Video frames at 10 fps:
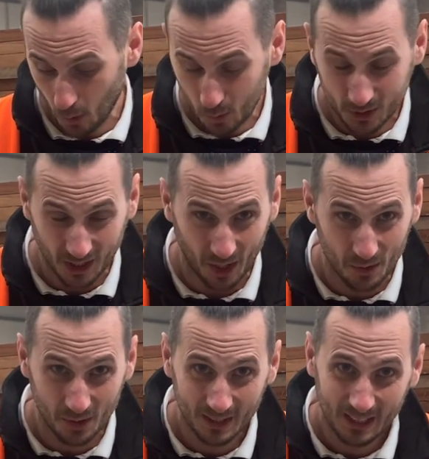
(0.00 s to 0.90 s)

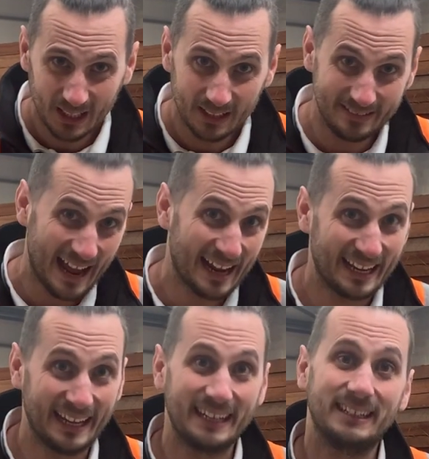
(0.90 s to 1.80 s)
also
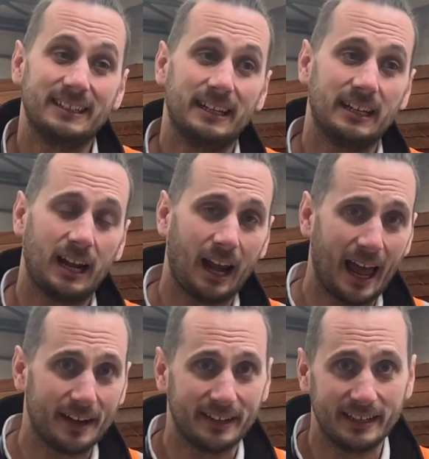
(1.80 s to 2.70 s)
decking,
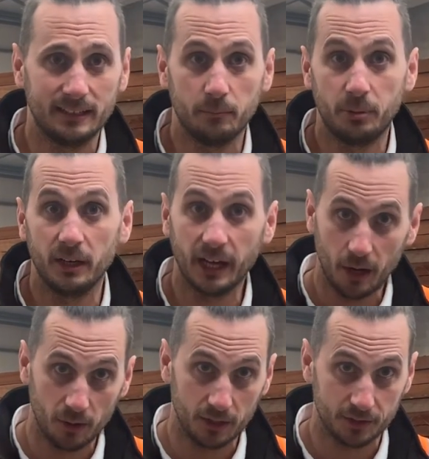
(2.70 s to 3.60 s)
cladding,
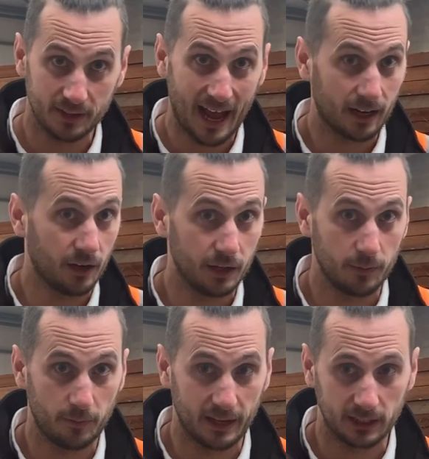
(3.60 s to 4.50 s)
pergolas, that
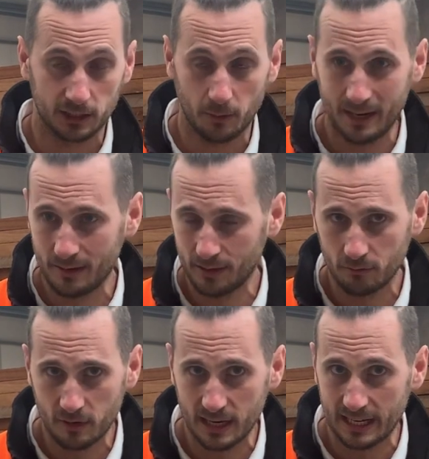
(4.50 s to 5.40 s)
kind of thing. So
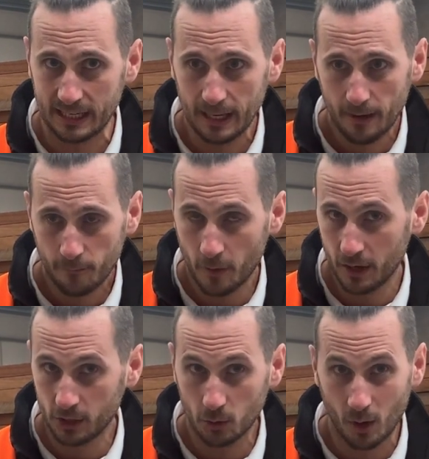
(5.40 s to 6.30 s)
anything really
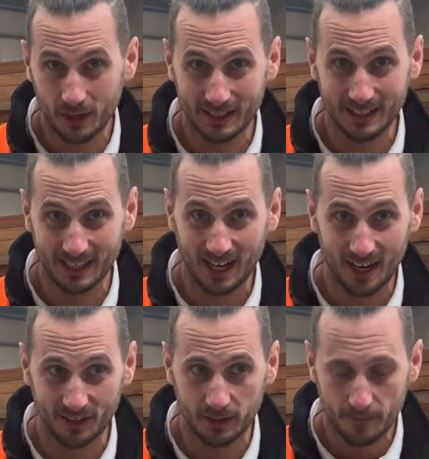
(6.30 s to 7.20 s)
furniture-wise in the
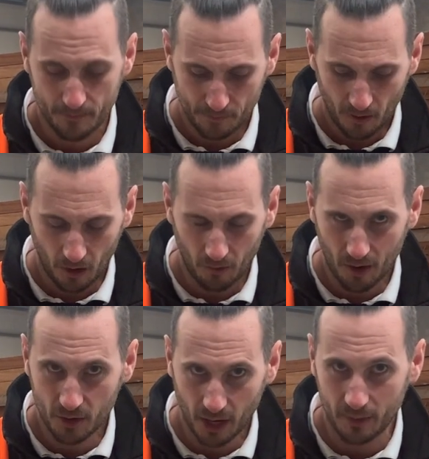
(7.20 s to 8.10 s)
garden,
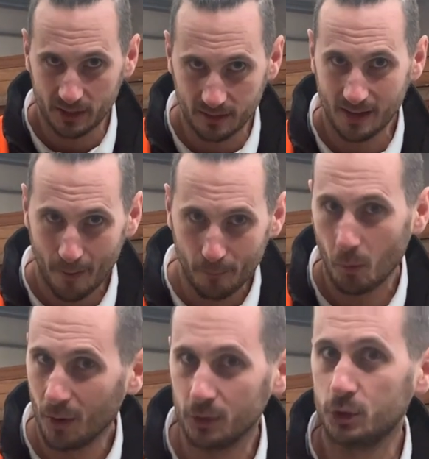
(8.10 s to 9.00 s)
Iroko is
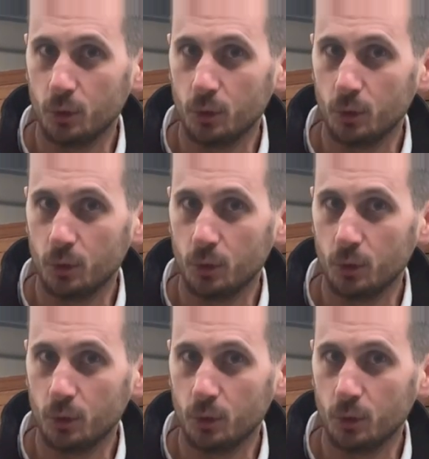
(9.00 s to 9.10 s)
number one